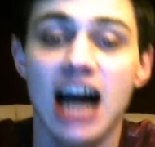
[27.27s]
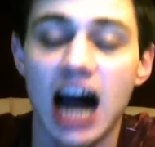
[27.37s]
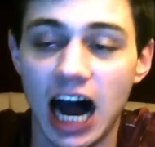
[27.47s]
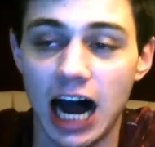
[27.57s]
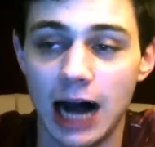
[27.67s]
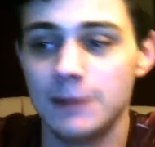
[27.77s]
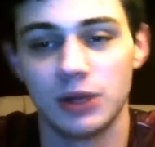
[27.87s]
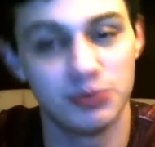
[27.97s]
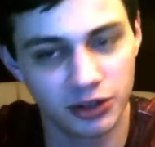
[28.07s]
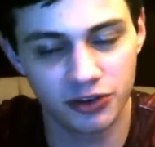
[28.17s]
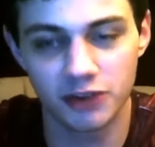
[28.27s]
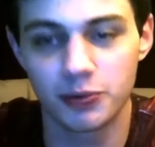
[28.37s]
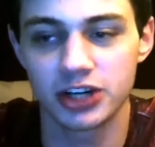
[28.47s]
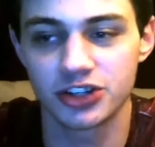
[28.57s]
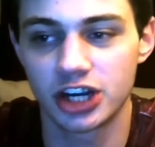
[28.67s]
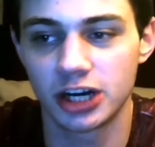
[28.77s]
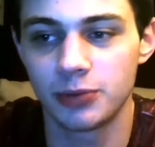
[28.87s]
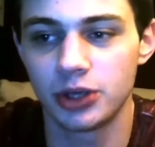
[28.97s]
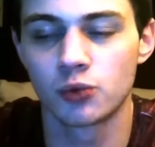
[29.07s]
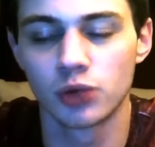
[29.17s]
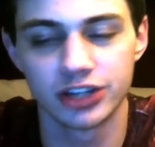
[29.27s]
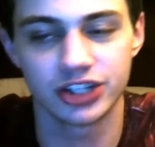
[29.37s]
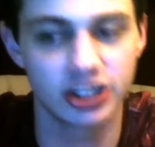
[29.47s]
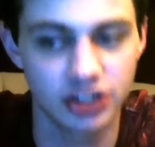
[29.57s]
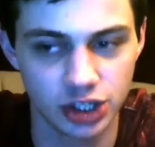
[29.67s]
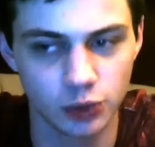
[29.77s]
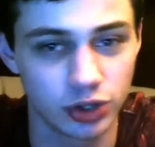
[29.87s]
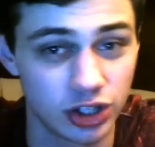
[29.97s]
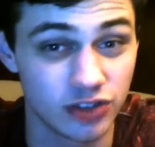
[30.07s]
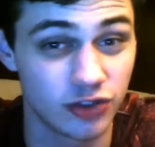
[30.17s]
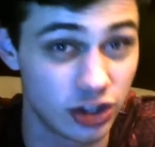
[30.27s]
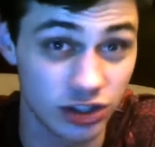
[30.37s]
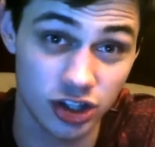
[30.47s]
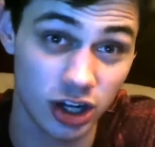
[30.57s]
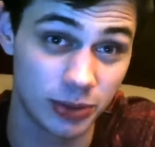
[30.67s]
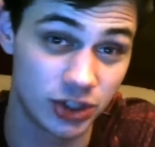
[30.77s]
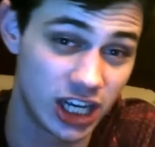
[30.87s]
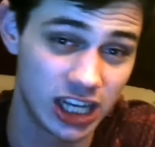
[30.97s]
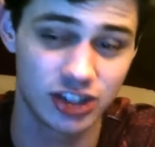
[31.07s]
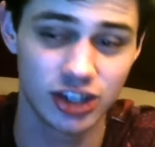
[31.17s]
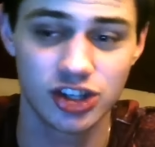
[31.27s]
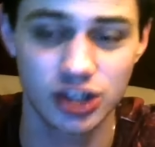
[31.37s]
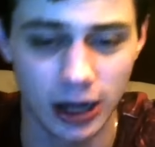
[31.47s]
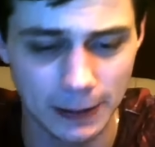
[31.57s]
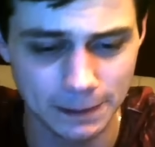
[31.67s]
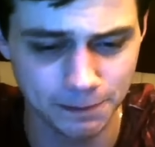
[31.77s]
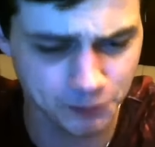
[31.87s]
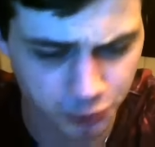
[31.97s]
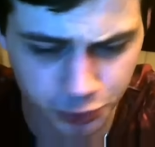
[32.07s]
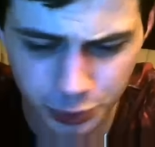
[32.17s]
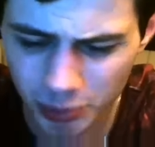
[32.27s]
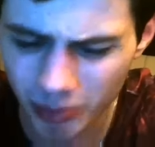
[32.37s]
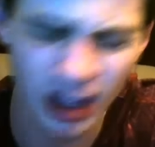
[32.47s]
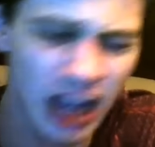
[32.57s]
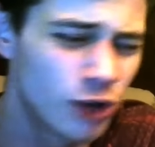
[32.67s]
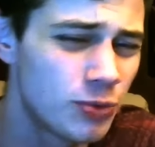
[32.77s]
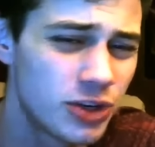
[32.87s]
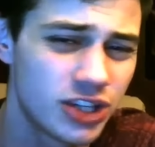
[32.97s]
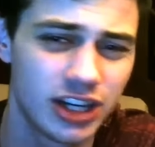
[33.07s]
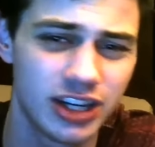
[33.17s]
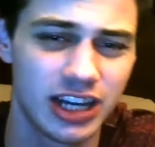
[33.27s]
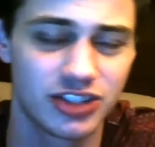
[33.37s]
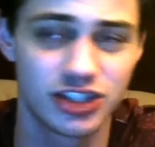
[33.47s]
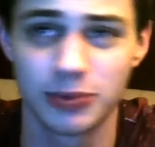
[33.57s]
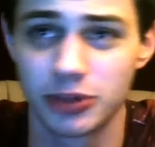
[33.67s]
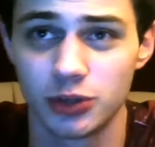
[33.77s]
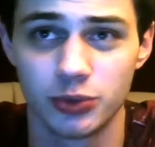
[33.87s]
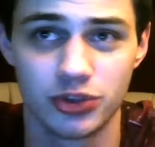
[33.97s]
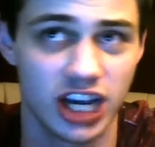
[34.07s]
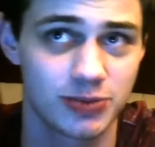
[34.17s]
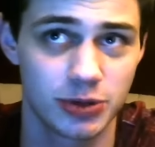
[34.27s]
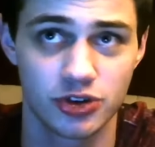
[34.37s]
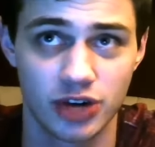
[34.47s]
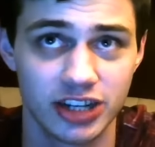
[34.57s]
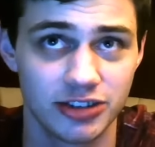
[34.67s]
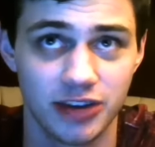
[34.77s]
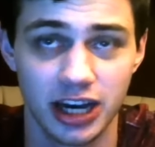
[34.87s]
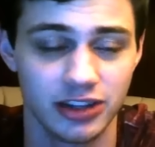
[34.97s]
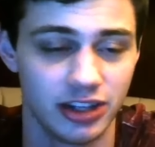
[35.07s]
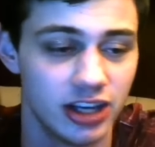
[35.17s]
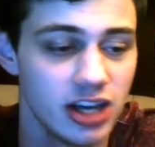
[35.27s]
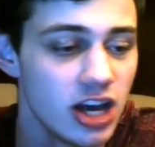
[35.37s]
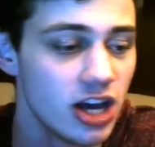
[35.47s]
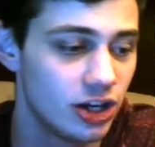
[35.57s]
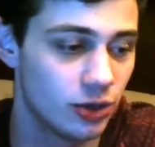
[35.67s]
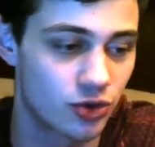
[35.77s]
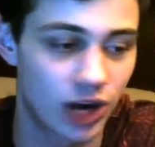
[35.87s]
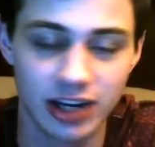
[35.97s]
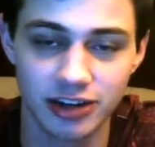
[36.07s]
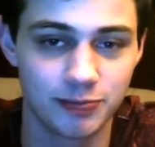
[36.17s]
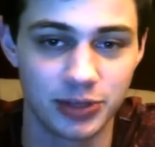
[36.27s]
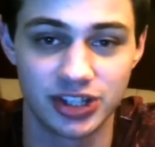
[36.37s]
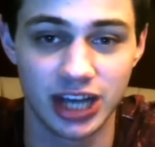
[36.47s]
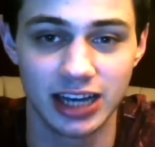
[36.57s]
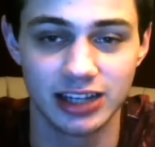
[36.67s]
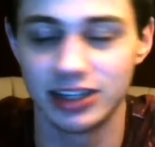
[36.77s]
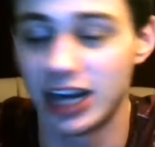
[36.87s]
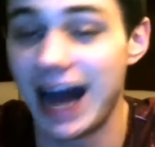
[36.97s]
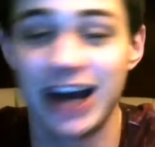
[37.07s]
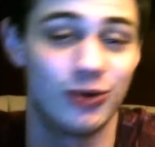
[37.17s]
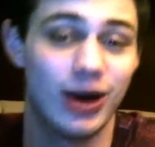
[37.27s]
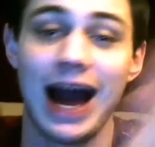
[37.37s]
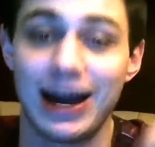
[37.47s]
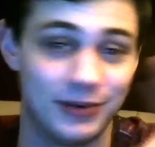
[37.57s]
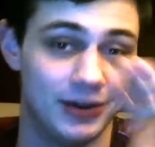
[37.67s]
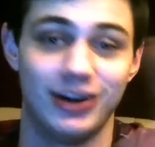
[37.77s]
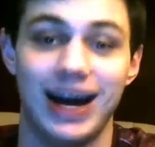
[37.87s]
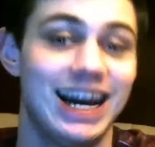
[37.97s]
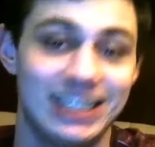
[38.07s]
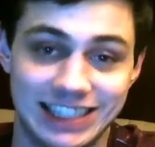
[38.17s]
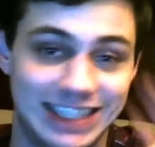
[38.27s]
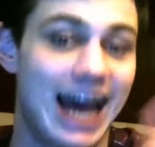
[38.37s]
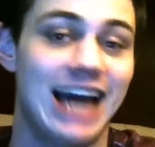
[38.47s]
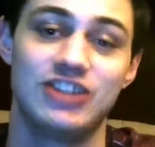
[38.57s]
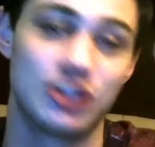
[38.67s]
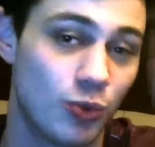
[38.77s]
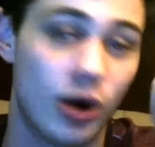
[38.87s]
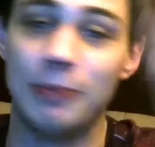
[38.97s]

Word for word: I'm a big fan of Pirates of the Caribbean, really excited to see where this 5th installment takes us. I had rumors that it has something to do with Jack Sparrow trying to find the, Trident of Poseidon. I don't know. I just want